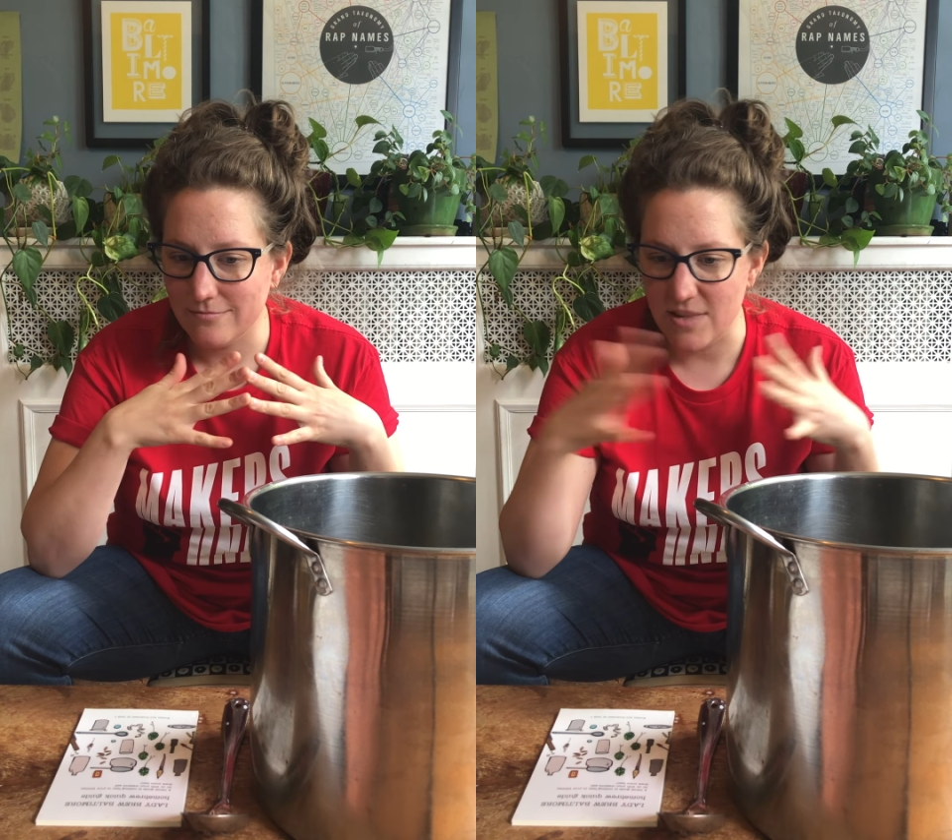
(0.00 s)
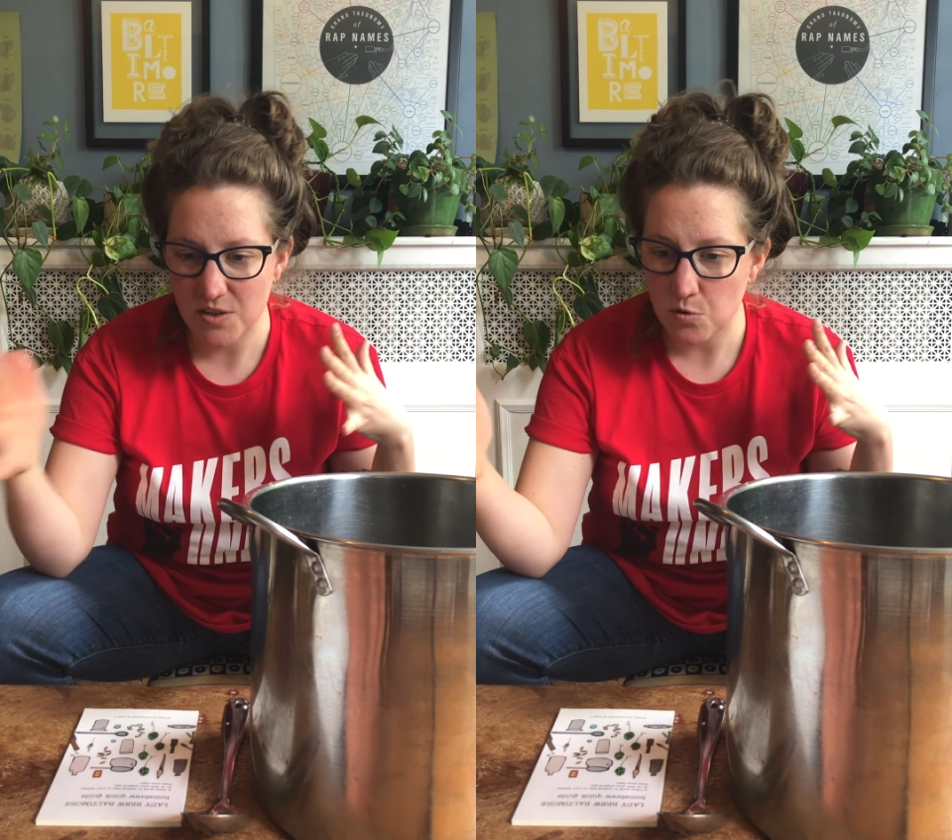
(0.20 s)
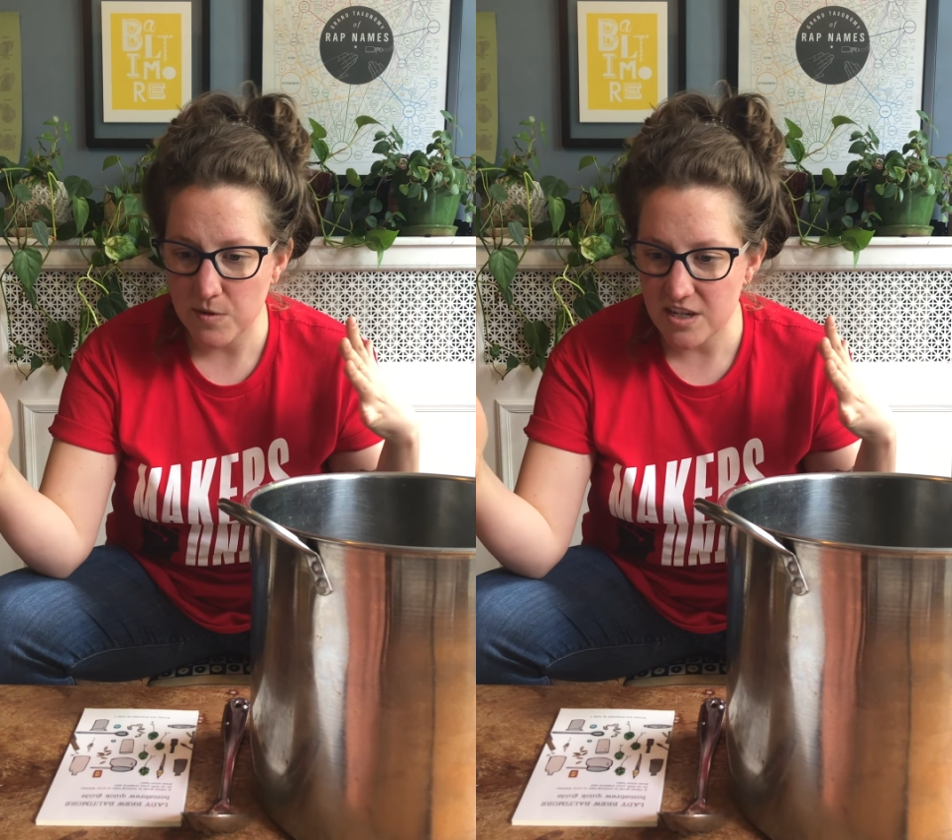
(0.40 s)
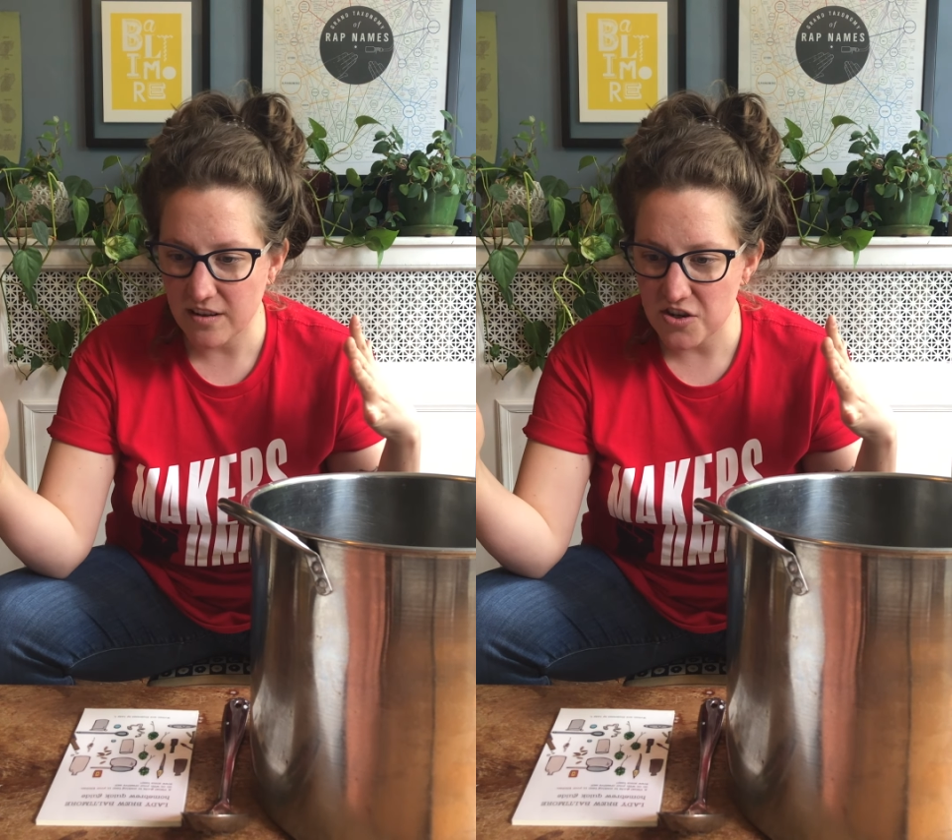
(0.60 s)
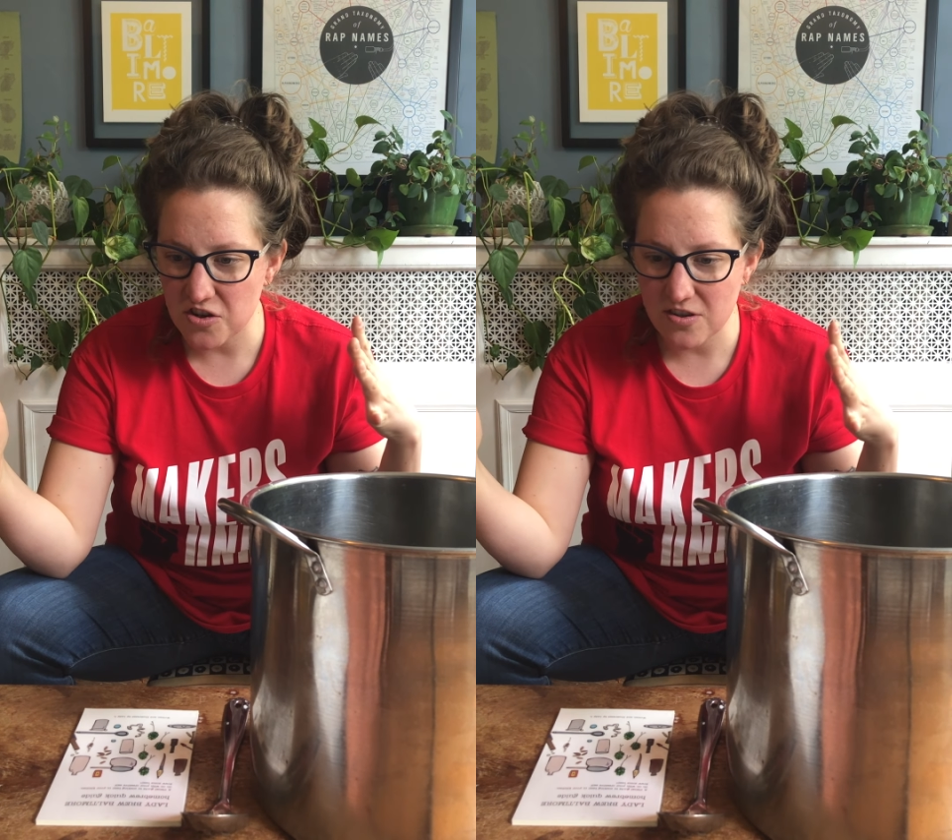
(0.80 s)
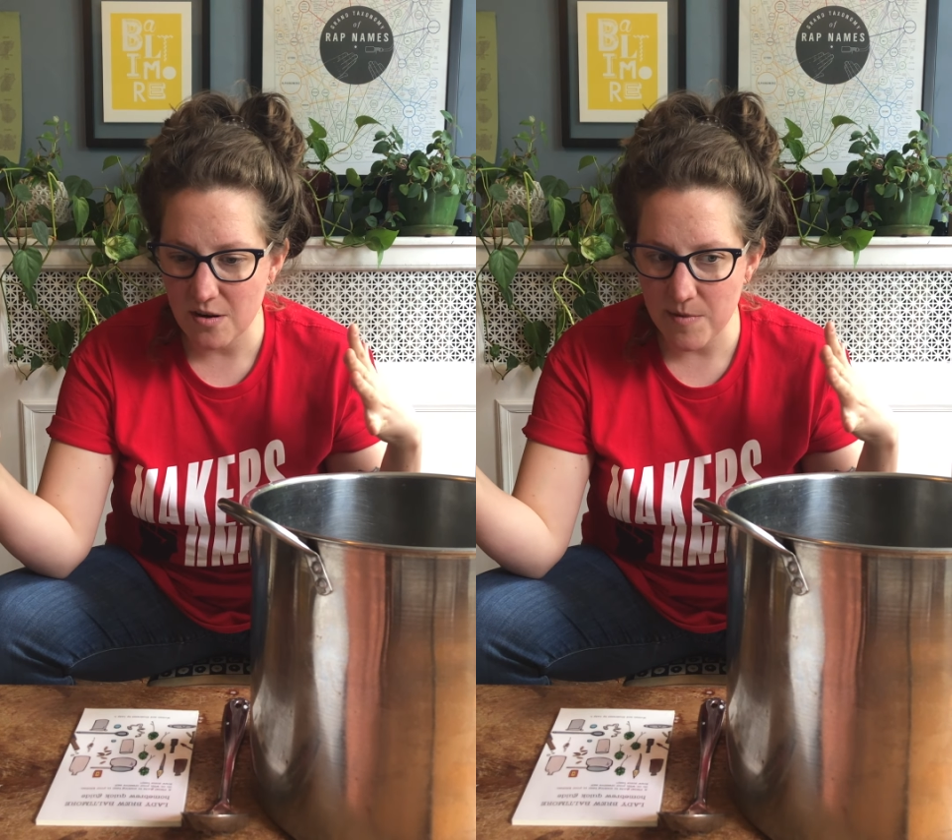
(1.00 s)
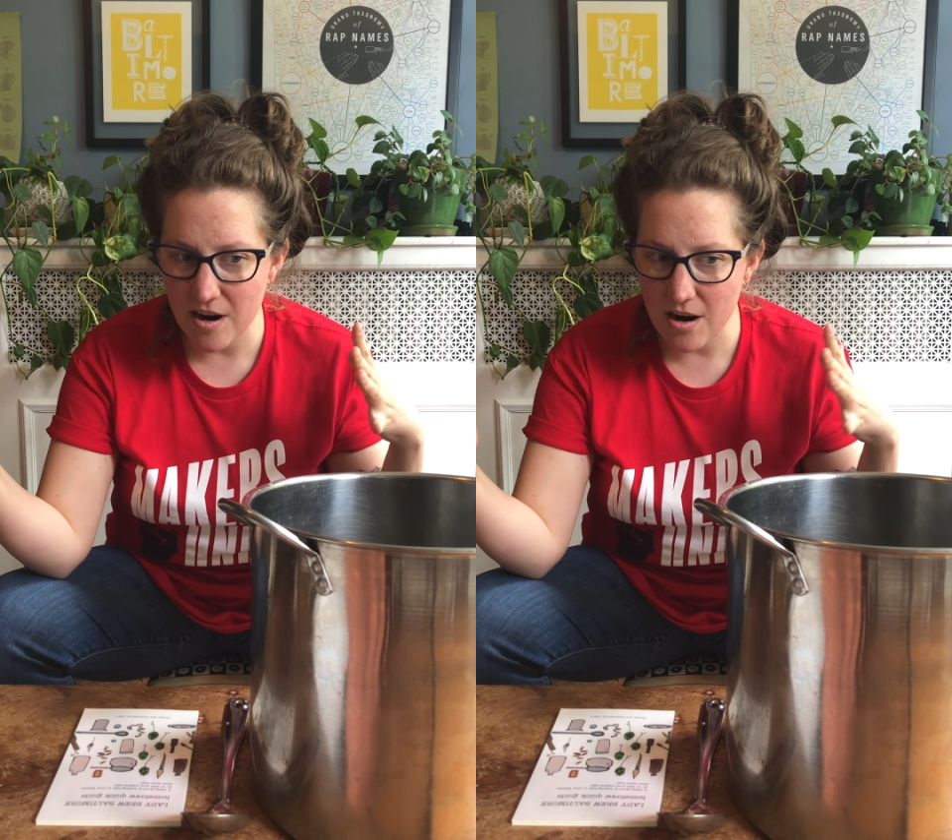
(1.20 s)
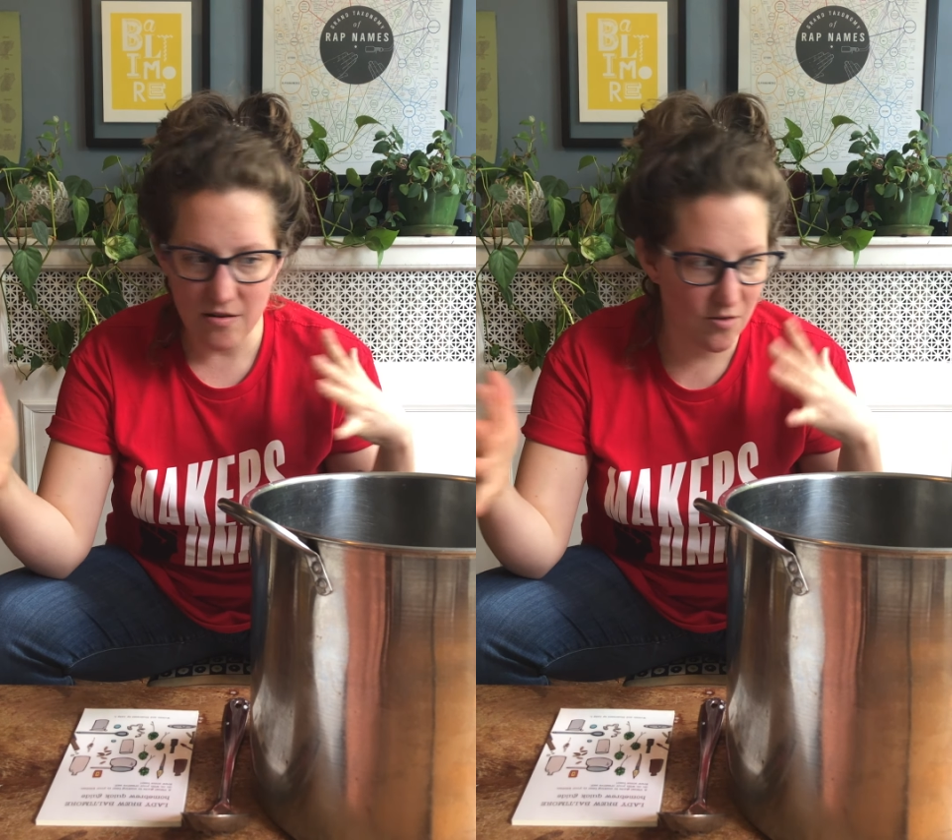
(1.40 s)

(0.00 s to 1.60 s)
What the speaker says: this will be delicious in a beer